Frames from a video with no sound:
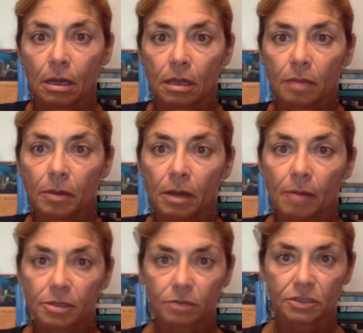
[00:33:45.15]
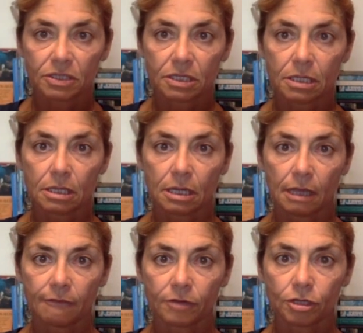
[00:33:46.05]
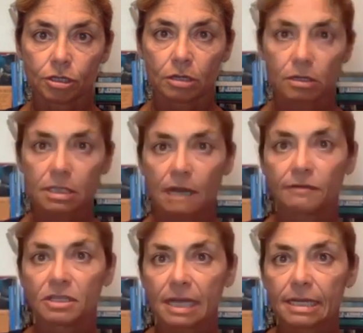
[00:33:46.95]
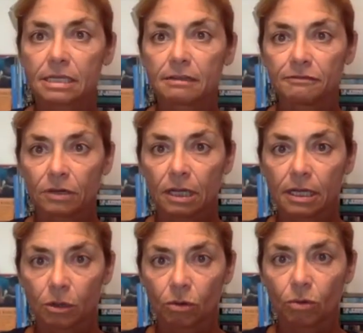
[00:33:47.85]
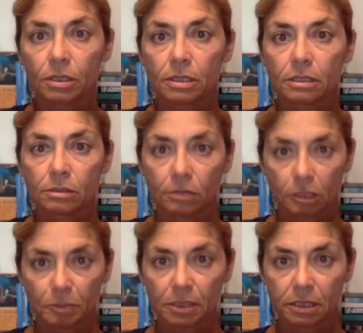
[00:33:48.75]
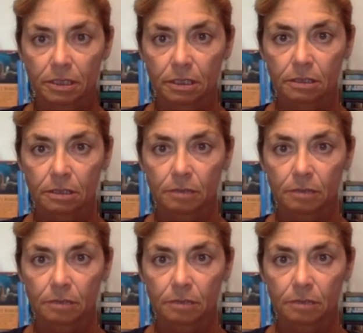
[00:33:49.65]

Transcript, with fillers: In the Bahamas, you'll see that every shark dive is done differently according to the species.